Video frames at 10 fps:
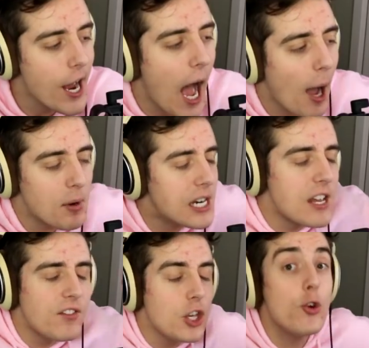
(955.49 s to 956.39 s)
I'm going to give
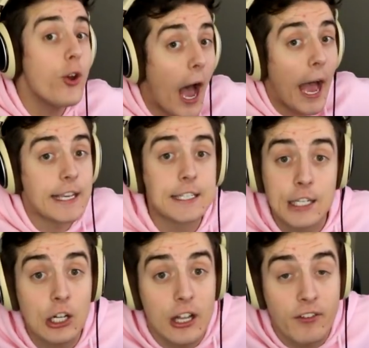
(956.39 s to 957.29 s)
you guys a
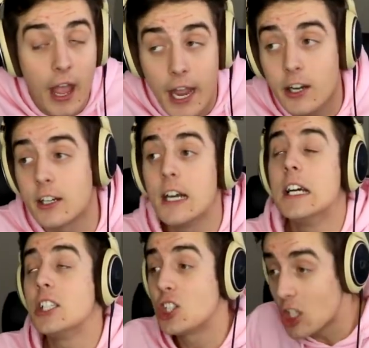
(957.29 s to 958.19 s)
cliffhanger.
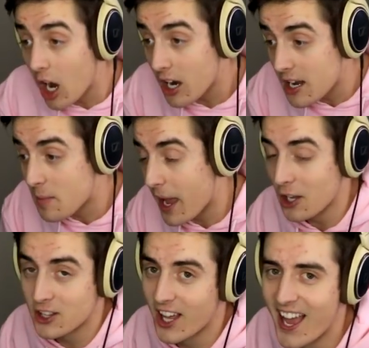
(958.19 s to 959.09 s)
Sorry about
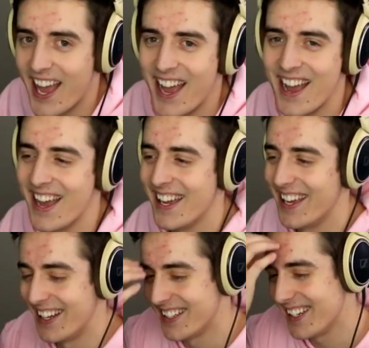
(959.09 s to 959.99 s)

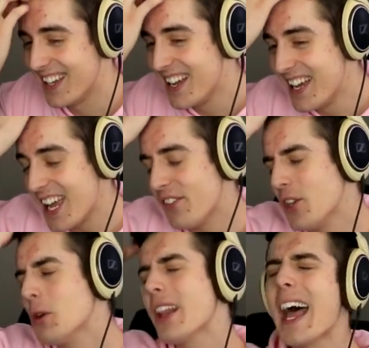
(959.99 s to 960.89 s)
that. If you
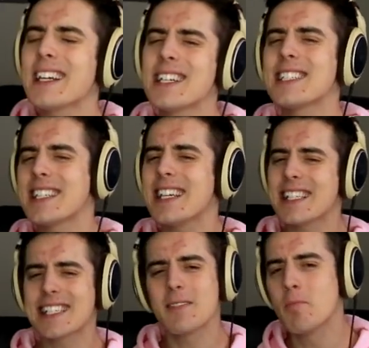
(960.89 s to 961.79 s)
would like to see
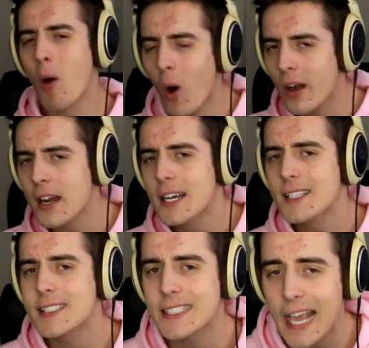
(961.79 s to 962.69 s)
some more
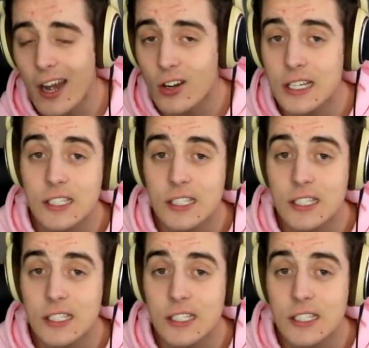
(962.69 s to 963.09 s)
scary,